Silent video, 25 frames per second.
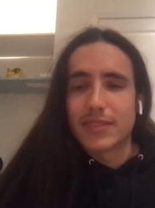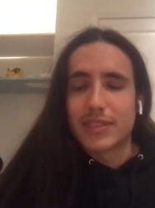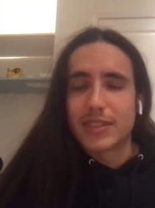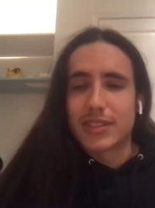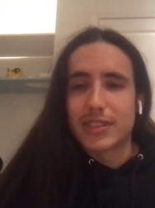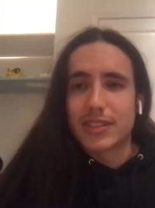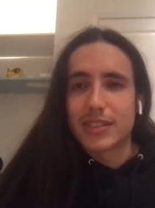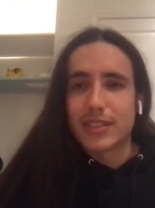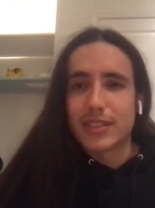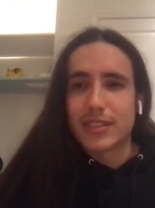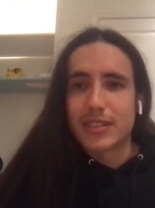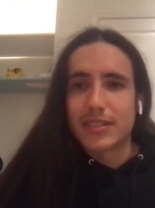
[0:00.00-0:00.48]

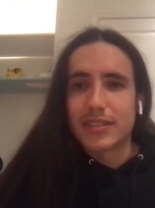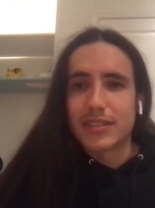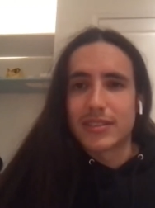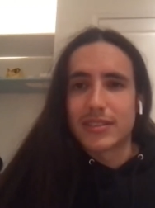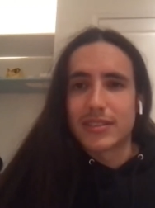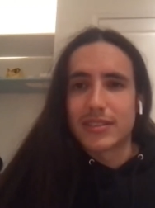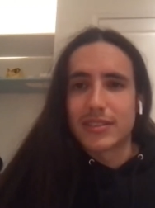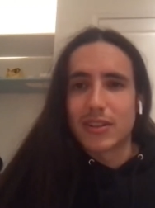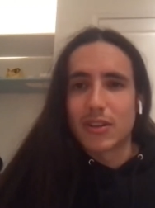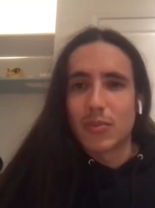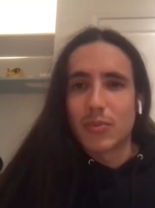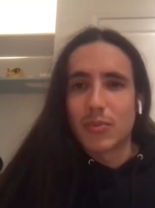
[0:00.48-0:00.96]
to
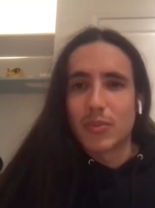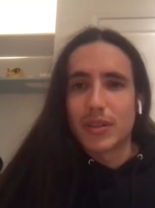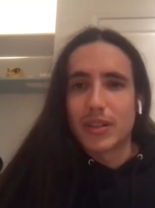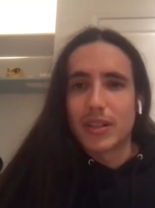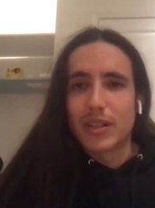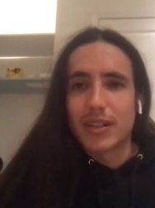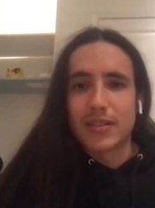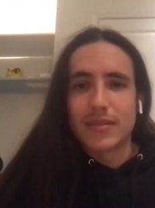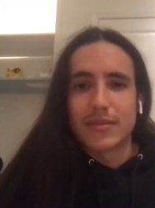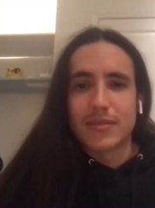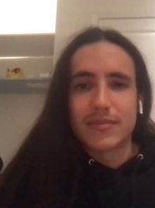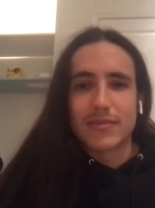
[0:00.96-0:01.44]
to open it
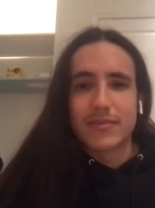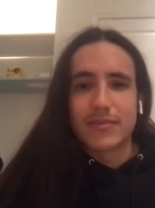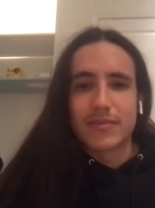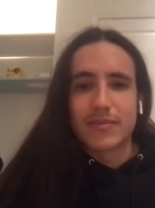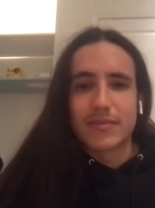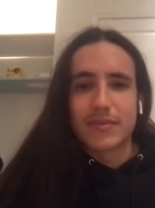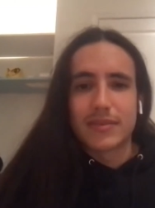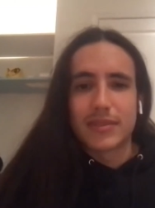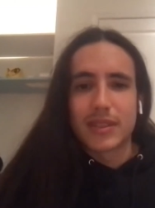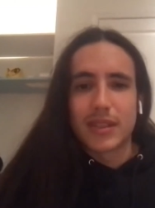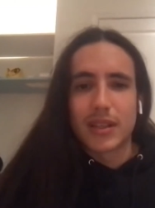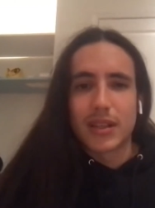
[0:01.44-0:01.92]
up,
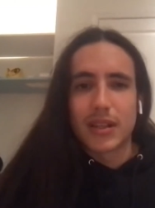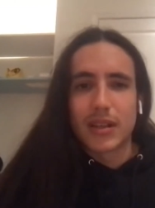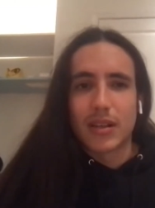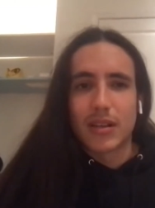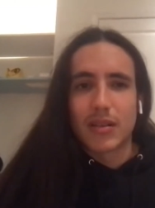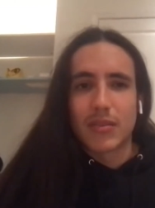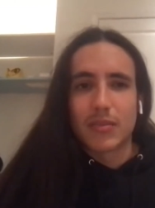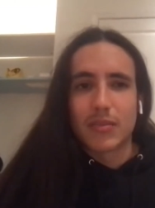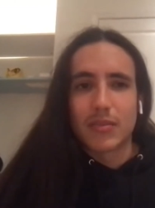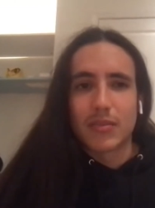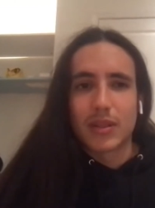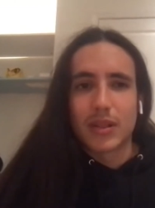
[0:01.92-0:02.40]

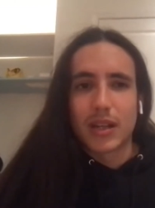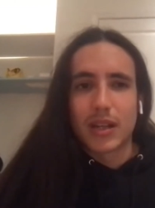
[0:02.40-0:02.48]
um,